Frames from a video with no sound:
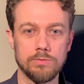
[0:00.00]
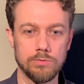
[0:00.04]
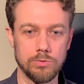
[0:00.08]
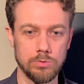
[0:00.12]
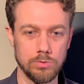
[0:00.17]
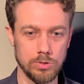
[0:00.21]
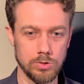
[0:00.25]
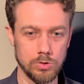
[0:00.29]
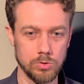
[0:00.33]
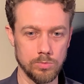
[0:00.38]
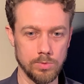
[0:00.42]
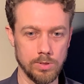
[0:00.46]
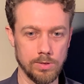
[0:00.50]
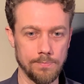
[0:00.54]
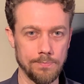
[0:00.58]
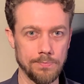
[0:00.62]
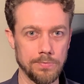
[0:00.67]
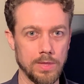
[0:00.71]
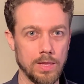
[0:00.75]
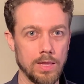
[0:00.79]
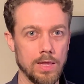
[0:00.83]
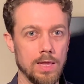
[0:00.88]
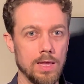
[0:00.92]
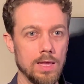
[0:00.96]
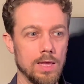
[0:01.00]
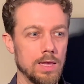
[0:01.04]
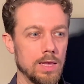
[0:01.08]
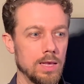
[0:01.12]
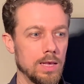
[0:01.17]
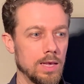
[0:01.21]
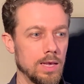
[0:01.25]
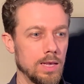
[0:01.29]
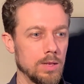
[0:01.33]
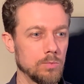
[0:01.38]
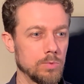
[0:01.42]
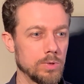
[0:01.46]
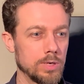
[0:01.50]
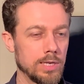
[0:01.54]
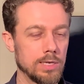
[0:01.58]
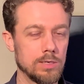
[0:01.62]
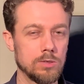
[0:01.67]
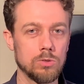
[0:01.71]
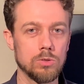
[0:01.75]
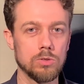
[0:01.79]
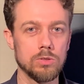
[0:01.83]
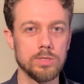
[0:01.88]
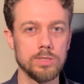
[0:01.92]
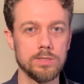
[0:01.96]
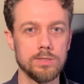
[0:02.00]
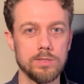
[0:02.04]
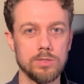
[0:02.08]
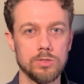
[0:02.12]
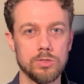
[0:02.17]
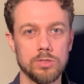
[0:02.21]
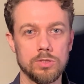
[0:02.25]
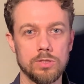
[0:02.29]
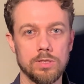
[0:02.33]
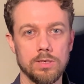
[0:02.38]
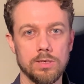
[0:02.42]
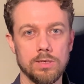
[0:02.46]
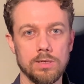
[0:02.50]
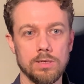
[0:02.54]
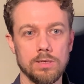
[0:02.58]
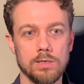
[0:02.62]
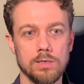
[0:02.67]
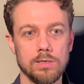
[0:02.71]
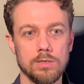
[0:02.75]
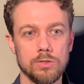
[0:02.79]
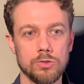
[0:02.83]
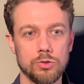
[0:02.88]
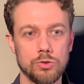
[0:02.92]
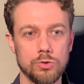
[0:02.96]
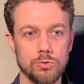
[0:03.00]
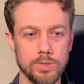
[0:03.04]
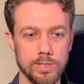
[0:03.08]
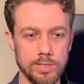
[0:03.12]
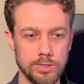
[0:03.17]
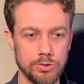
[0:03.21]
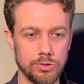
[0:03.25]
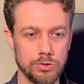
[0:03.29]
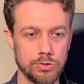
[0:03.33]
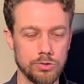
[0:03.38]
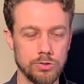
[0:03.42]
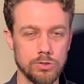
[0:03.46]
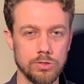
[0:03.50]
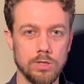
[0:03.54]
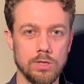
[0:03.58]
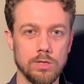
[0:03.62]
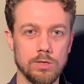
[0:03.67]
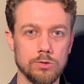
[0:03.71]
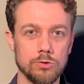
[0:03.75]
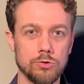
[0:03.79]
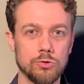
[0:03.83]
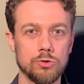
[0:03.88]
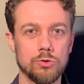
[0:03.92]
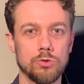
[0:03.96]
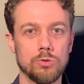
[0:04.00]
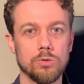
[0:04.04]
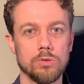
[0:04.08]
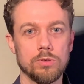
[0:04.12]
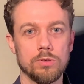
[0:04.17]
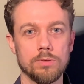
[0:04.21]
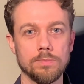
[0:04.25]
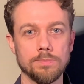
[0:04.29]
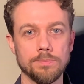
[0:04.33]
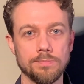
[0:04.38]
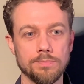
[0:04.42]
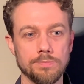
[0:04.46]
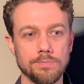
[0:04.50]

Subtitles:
foot as well. And what I call it is the stretched lunge turn.